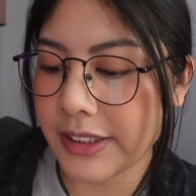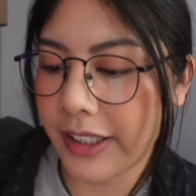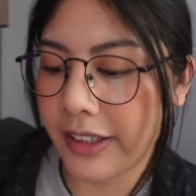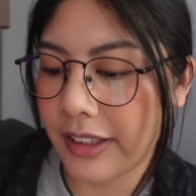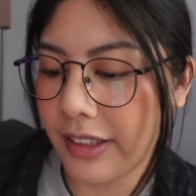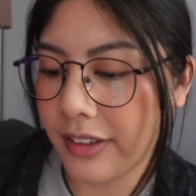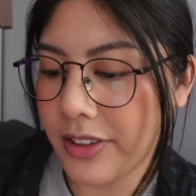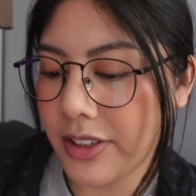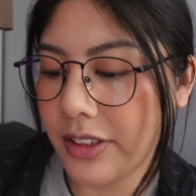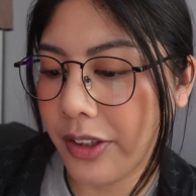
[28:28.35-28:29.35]
I think
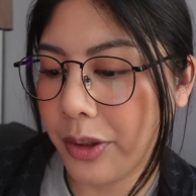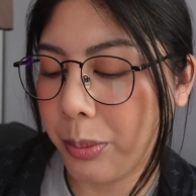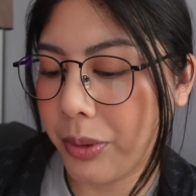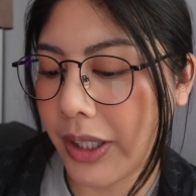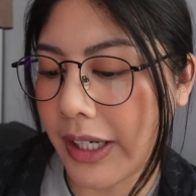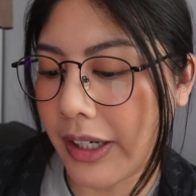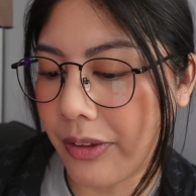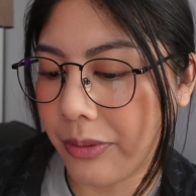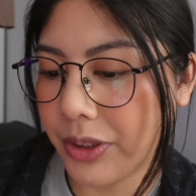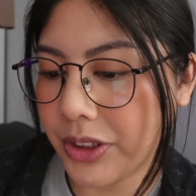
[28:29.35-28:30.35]
there's another book
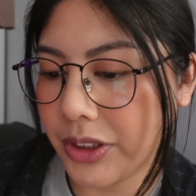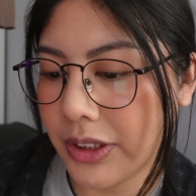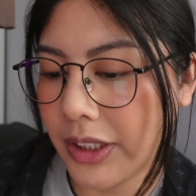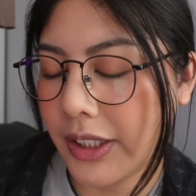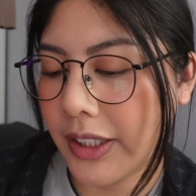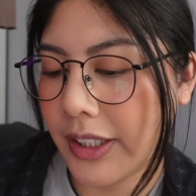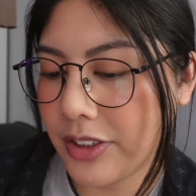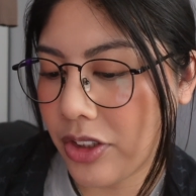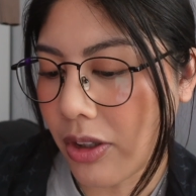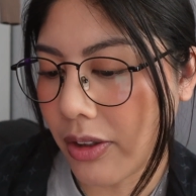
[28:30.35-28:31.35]
out which is
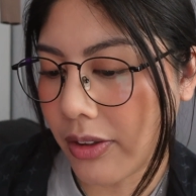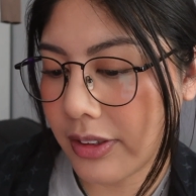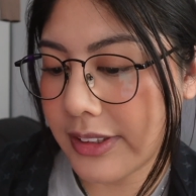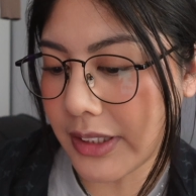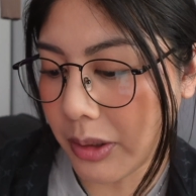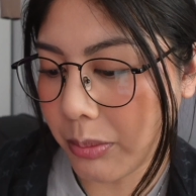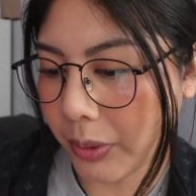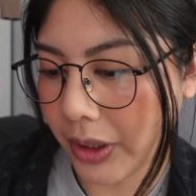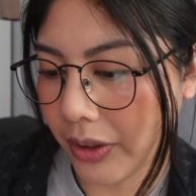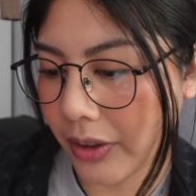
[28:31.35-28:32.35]
called
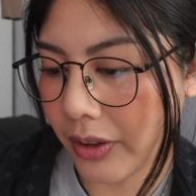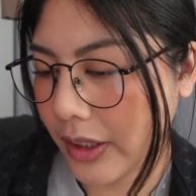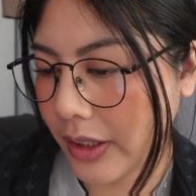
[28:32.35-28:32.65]
Sunbringer.